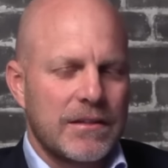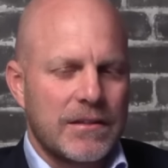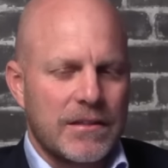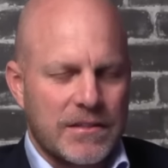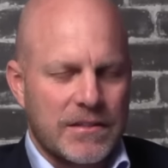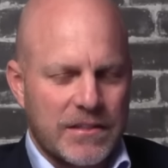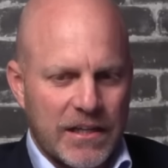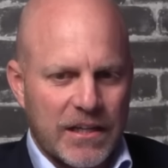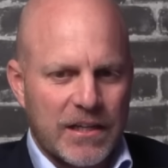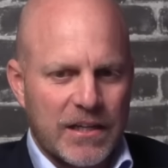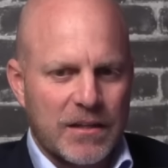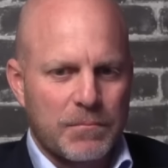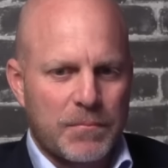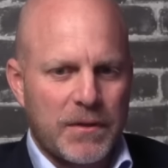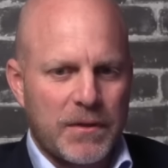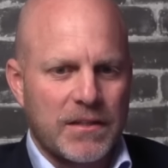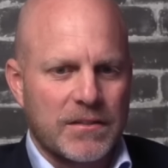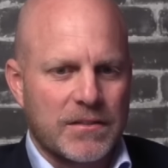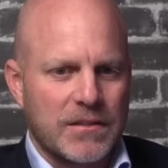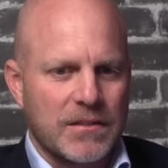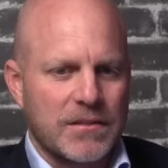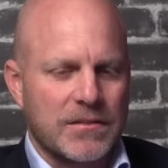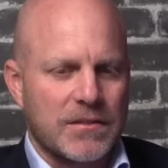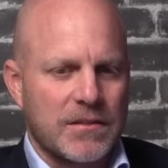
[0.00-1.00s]
The second
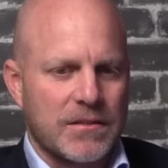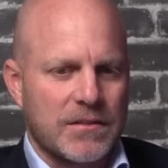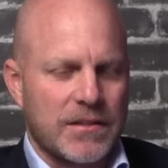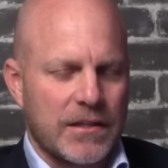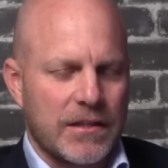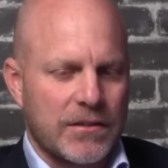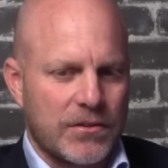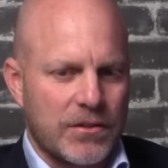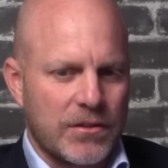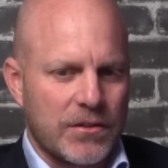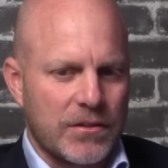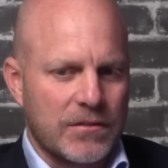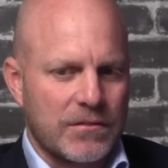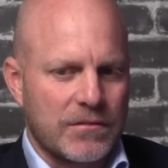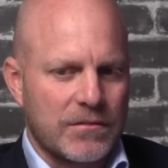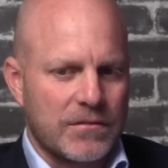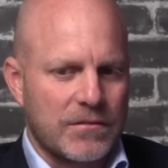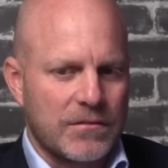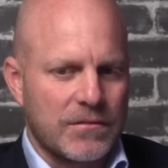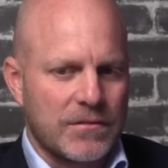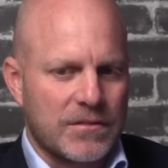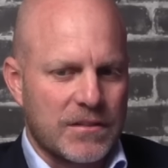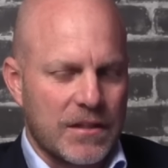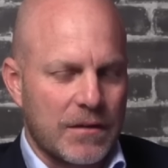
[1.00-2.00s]
piece is that
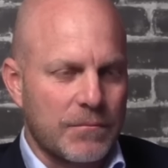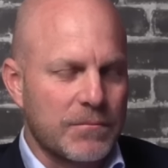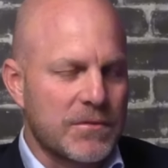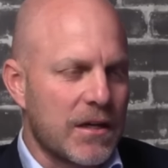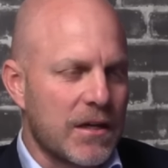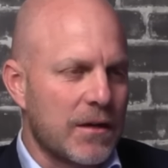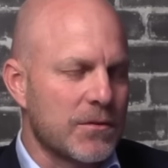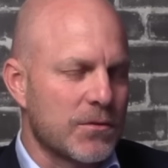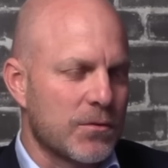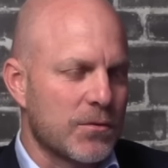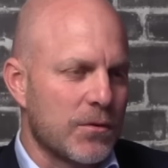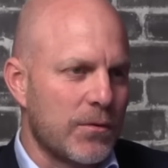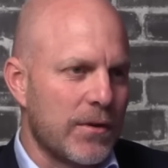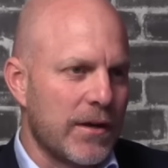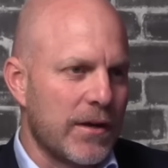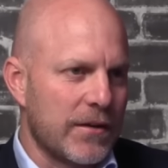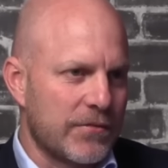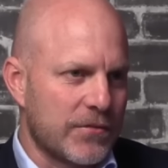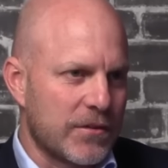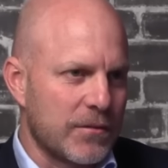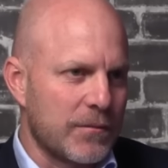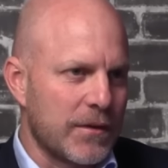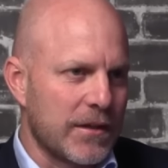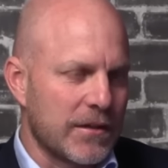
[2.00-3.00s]
sometimes when we
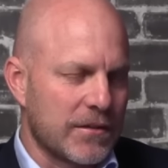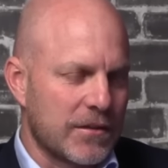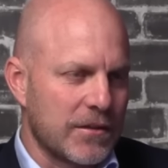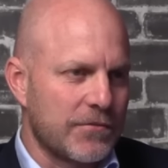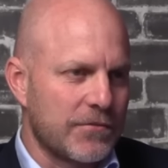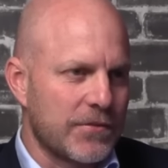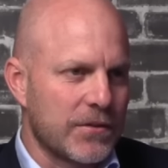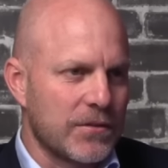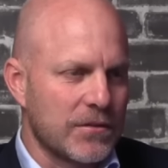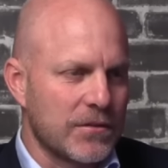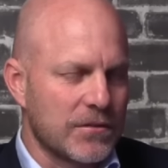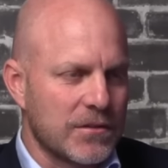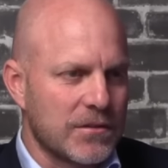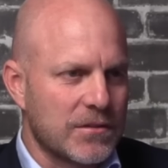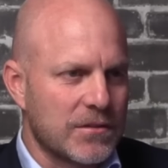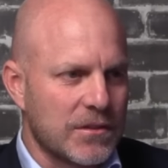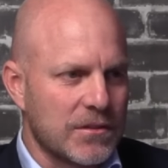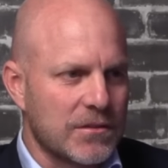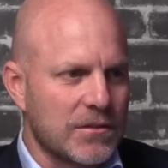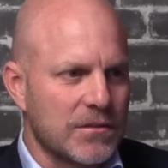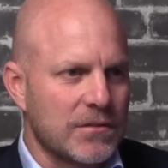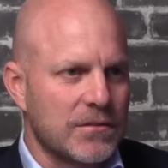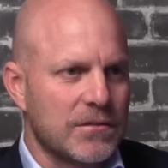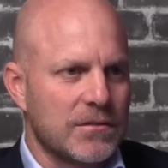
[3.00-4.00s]
have to make difficult
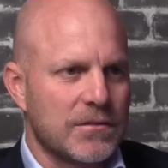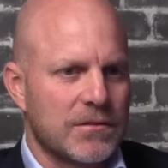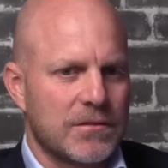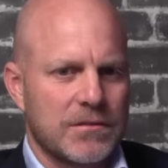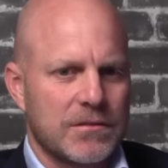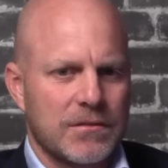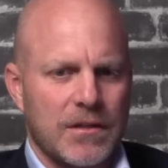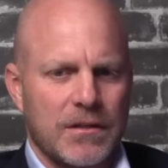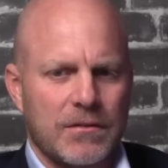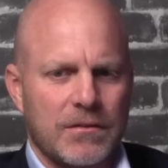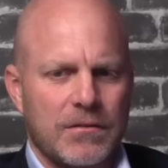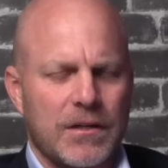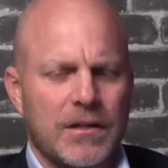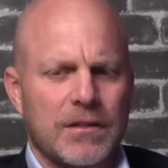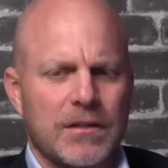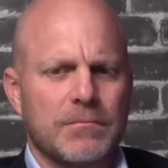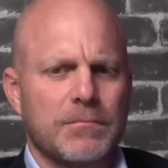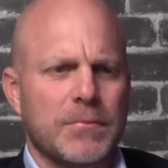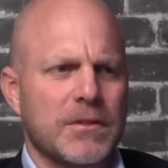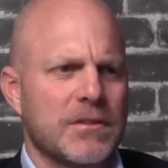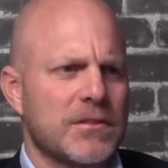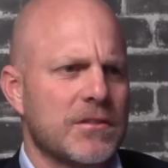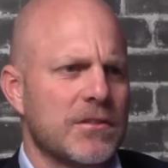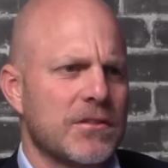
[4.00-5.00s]
decisions
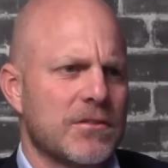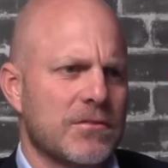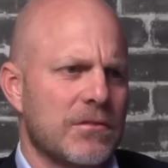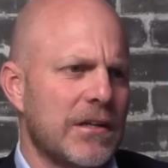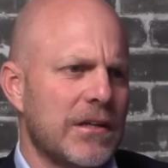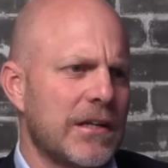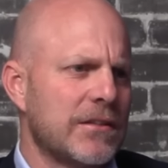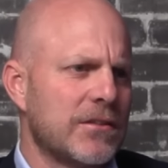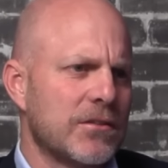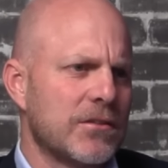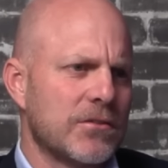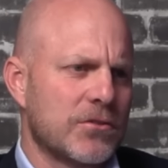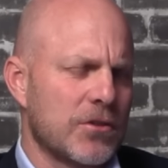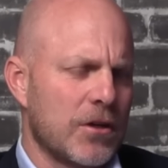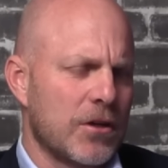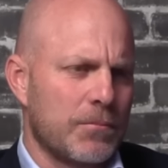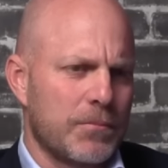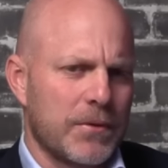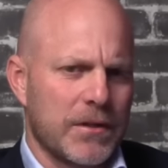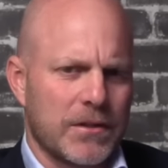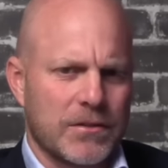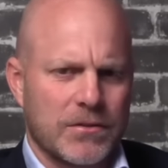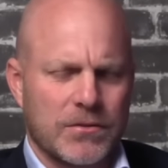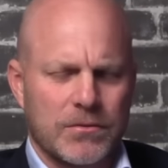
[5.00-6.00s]
around business-related
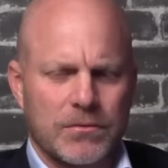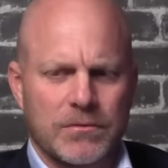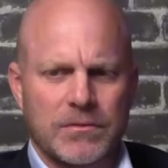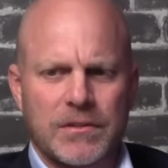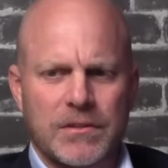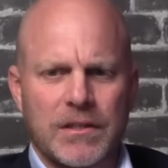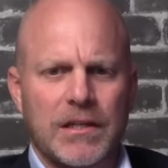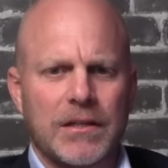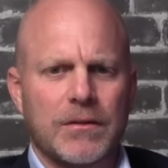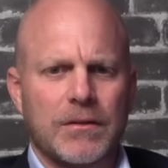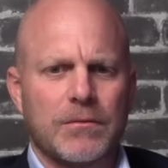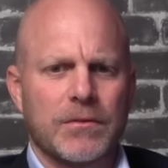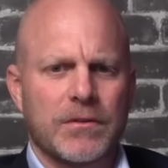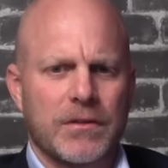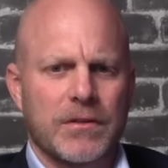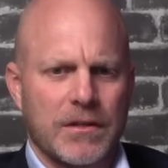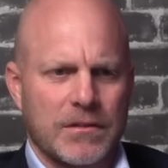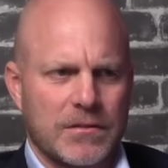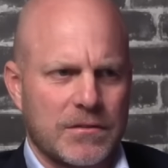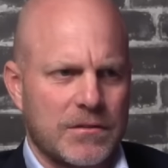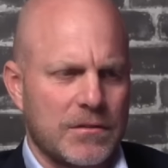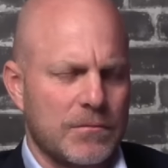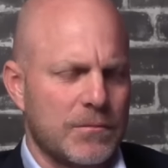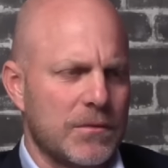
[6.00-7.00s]
topics or dealing with
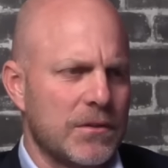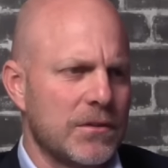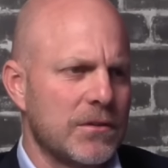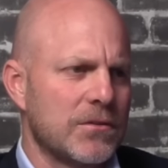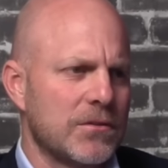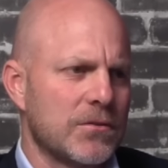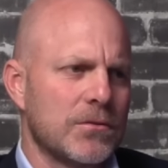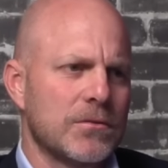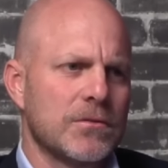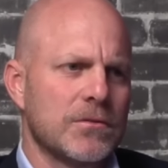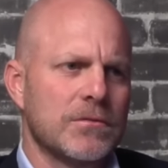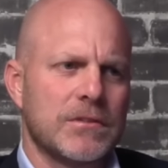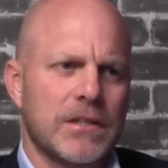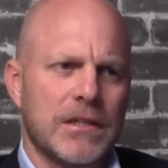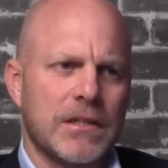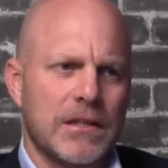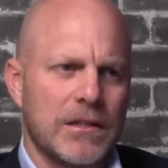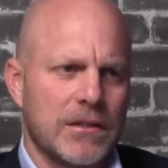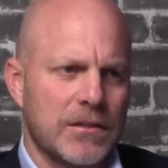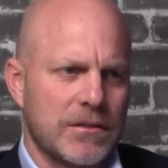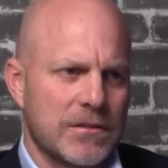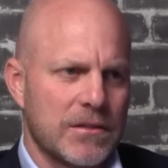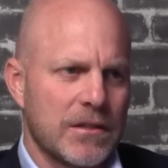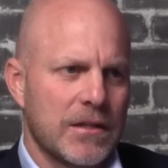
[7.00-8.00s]
customers or
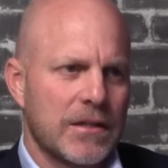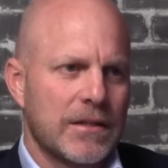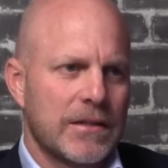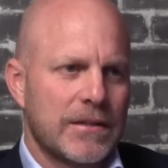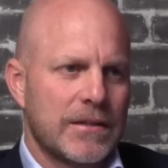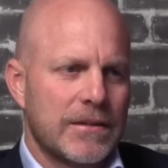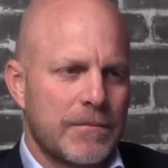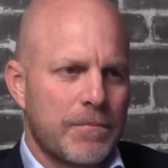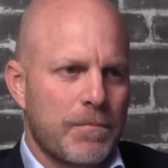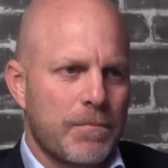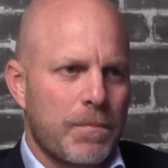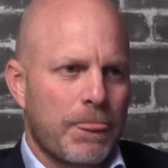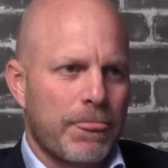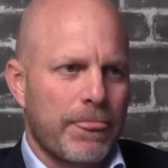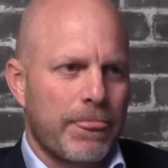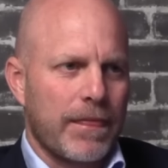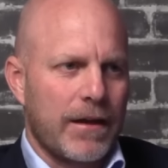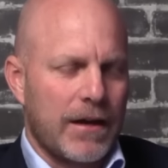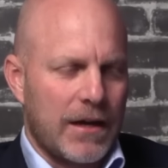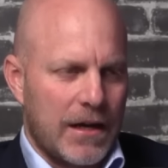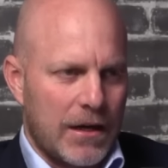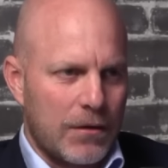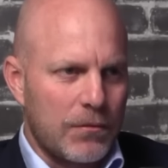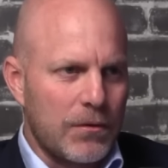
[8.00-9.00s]
dealers,
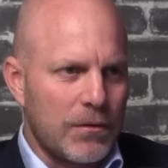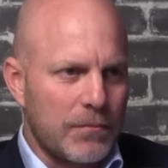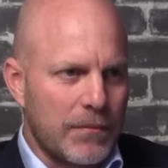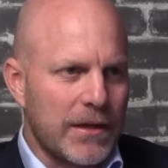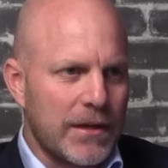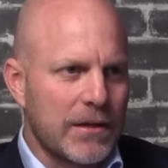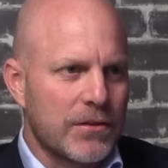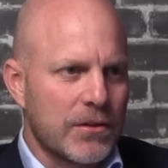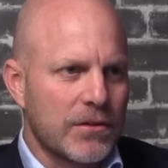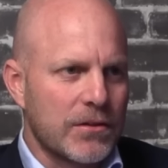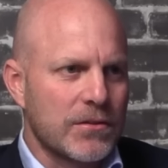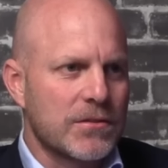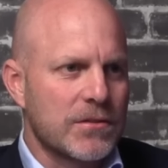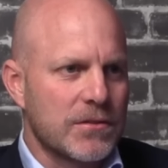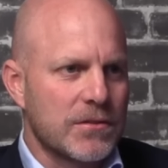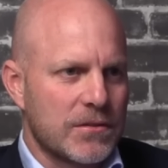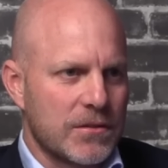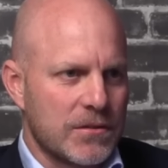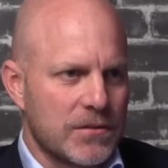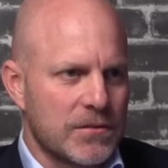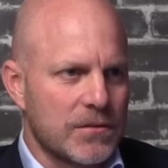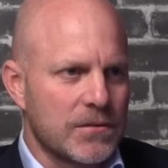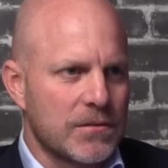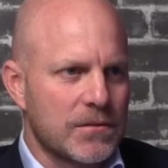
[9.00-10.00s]
I will make those
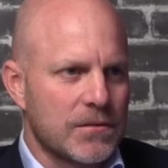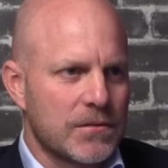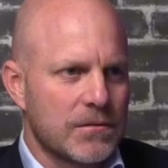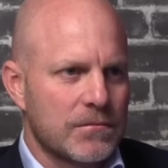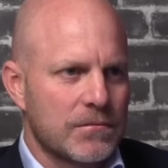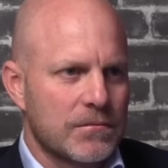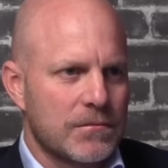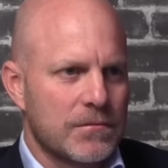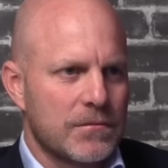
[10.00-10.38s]
decisions,